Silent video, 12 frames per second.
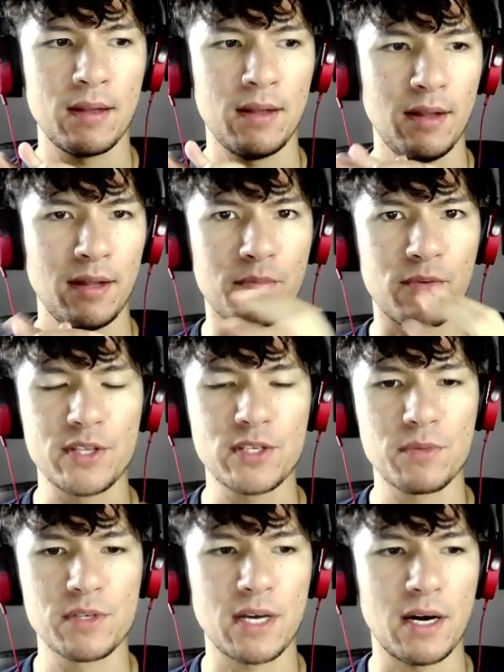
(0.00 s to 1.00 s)
Brainstorm
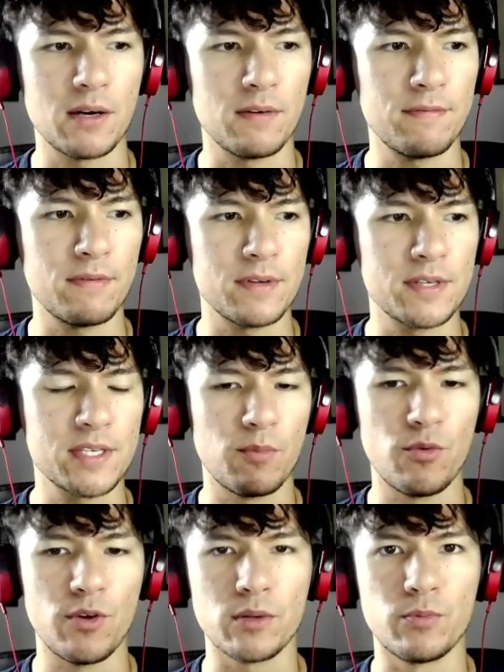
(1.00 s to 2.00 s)
is
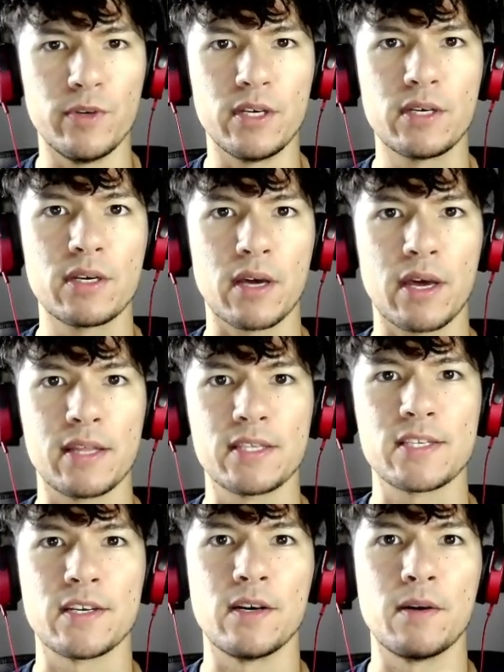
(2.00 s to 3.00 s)
somewhat weak against
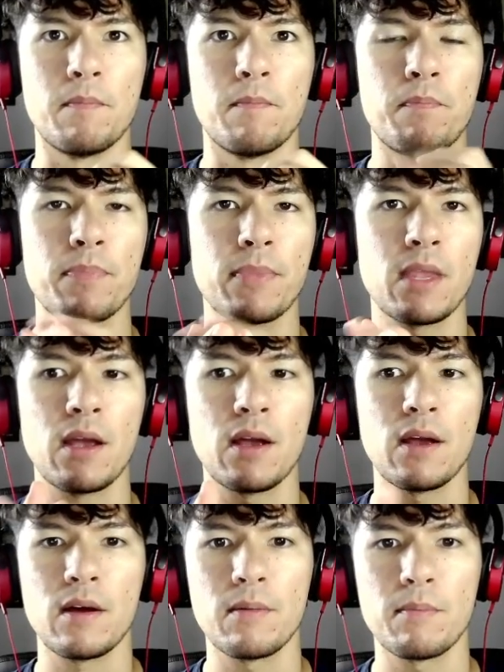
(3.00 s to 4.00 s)

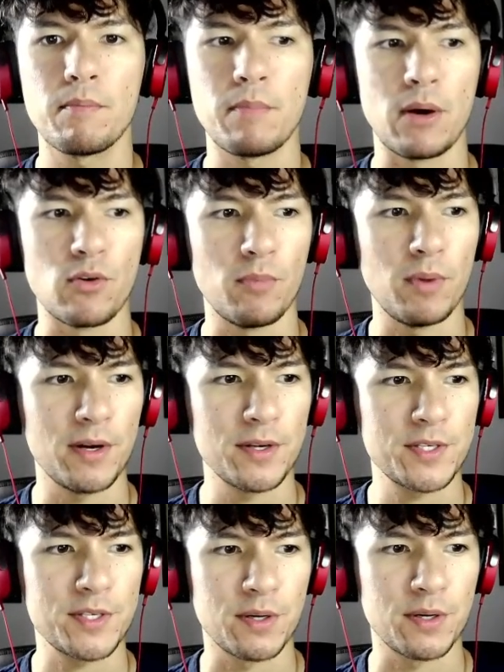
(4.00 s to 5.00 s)
Pyroblast,
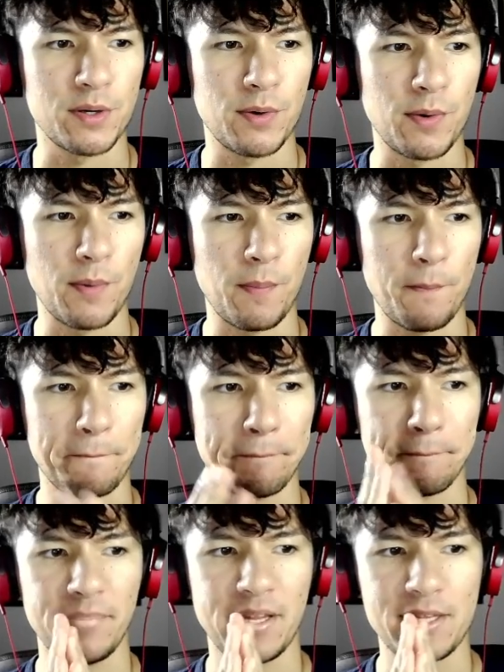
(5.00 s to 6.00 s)
so
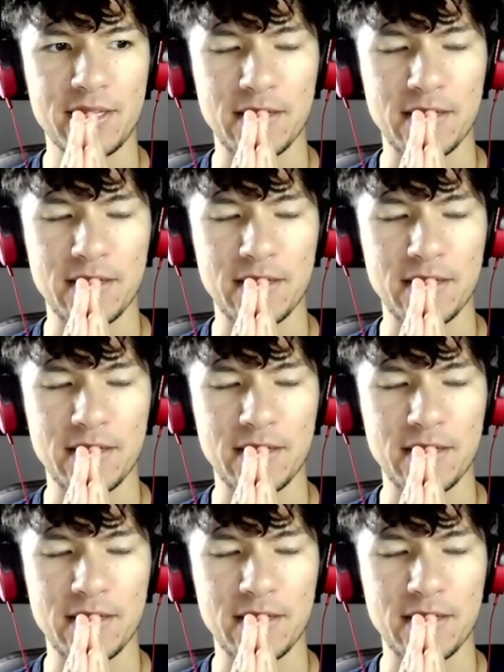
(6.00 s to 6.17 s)
let's see.